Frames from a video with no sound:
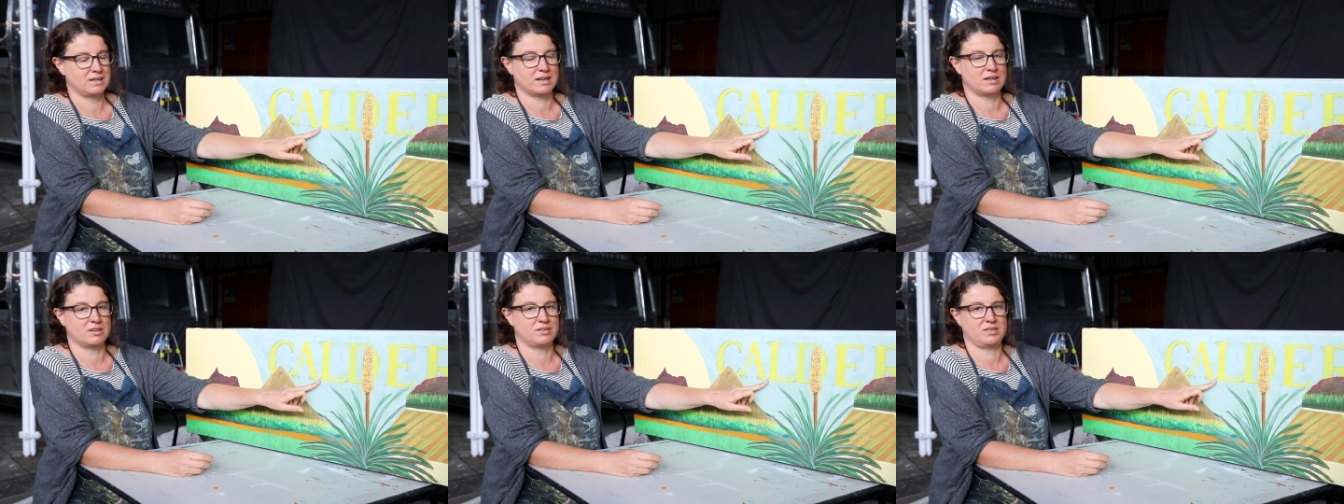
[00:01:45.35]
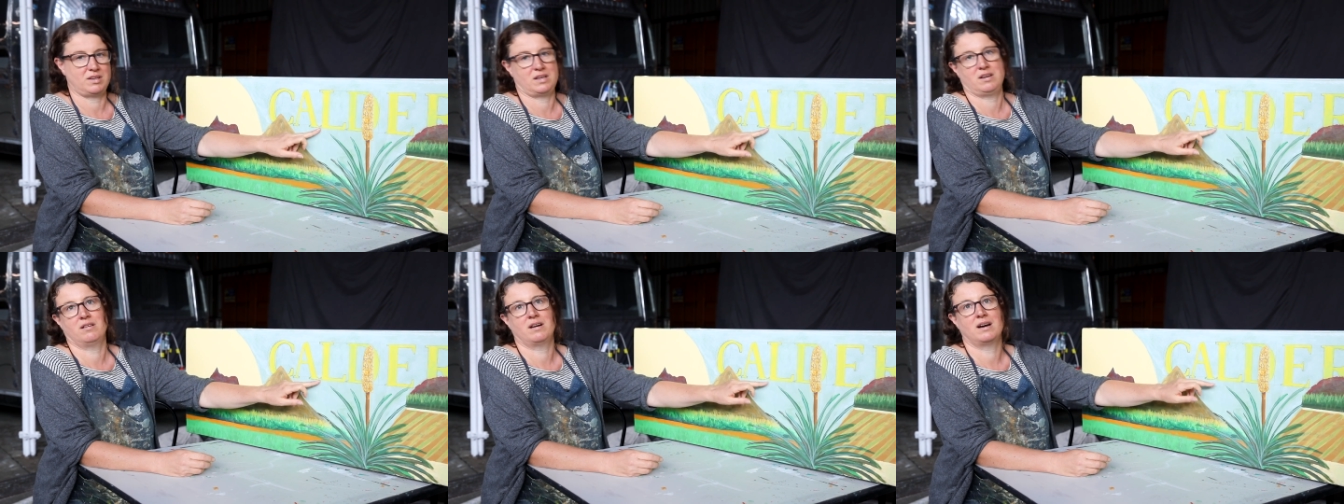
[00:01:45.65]

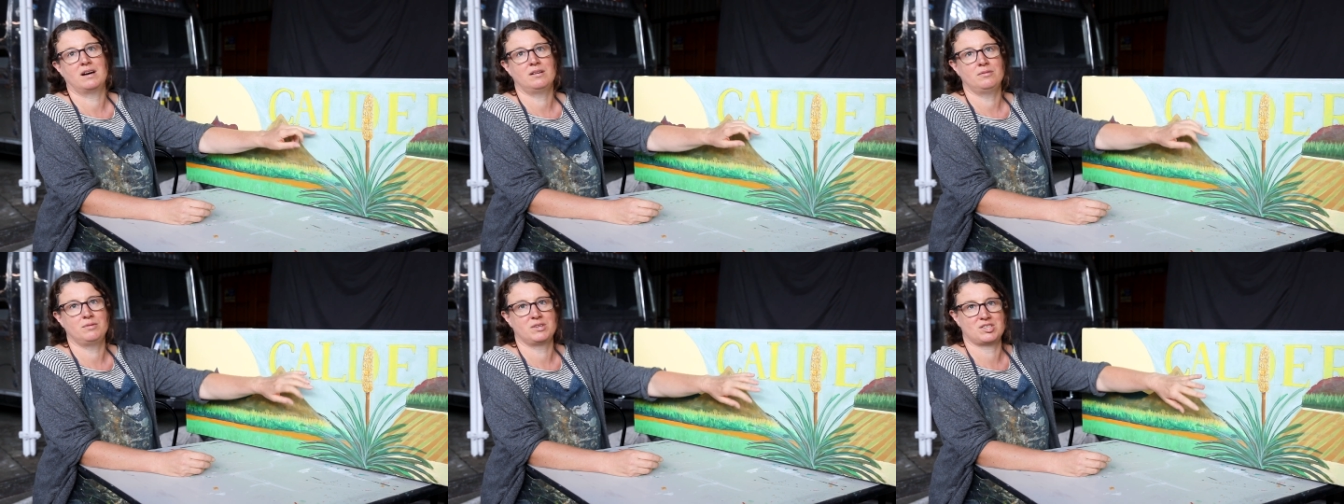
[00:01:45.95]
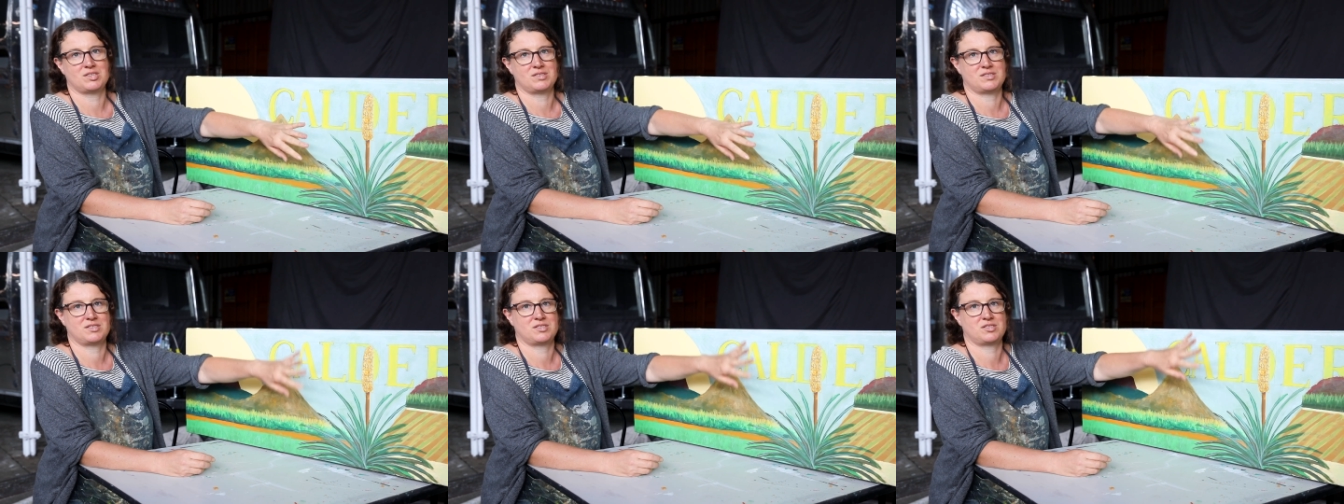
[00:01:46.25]
caldera,
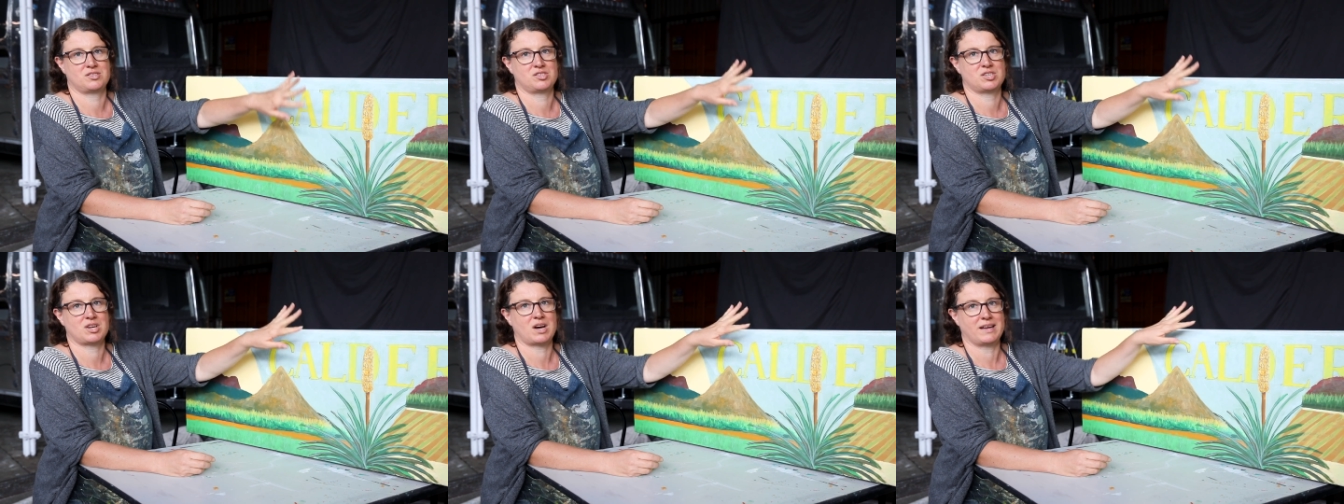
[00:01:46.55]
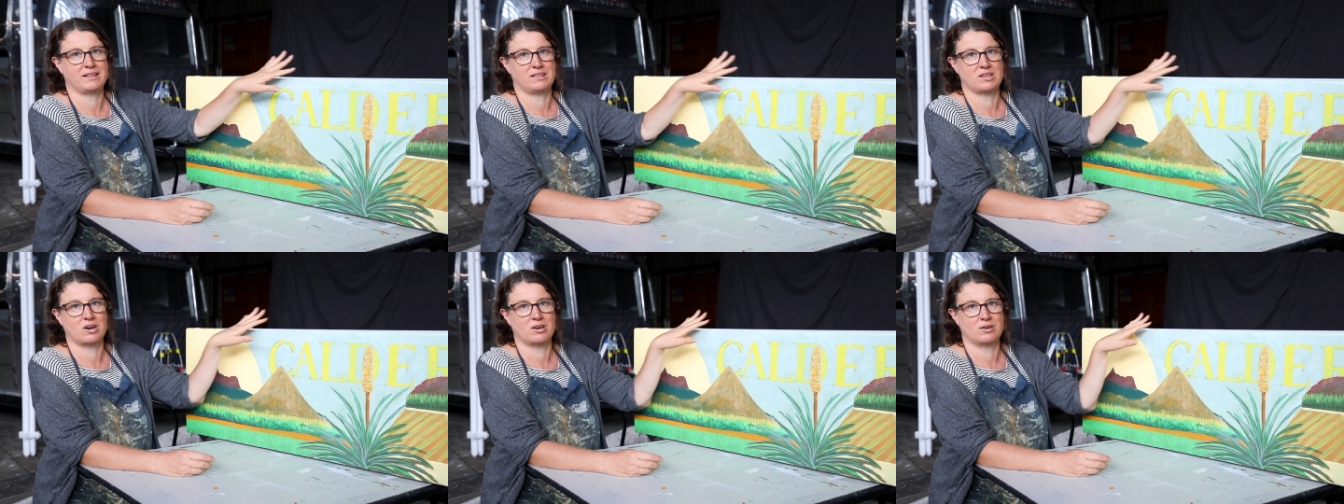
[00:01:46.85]
which has
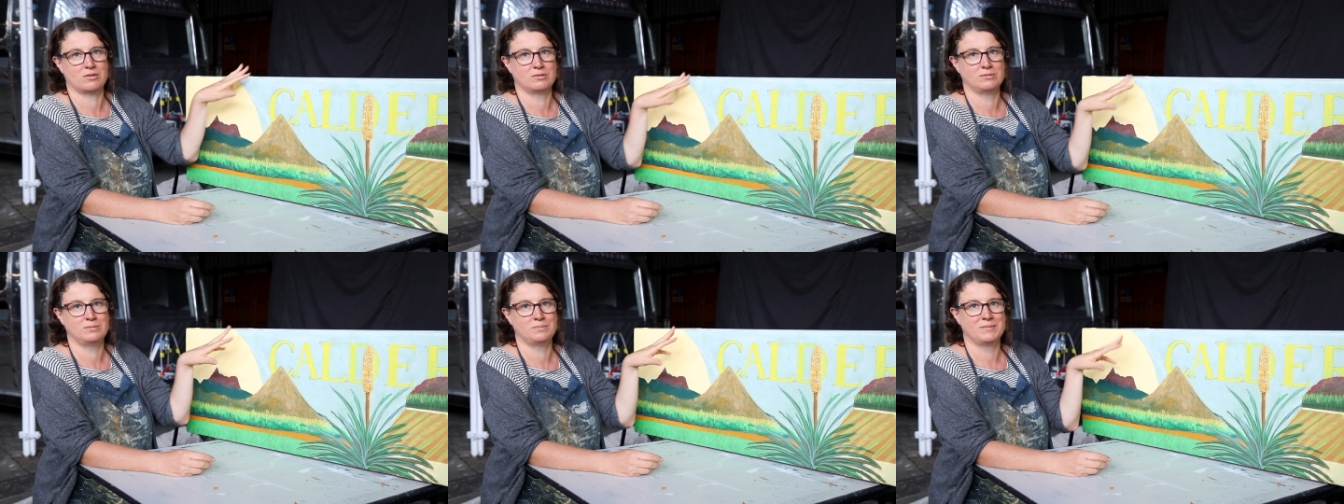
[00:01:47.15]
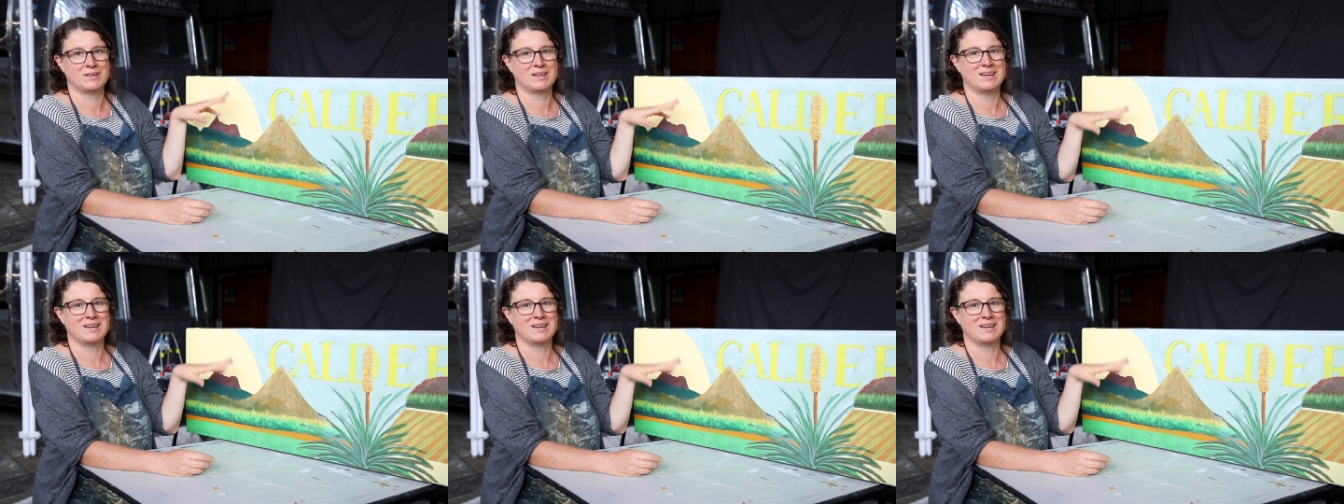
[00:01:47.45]
tied the whole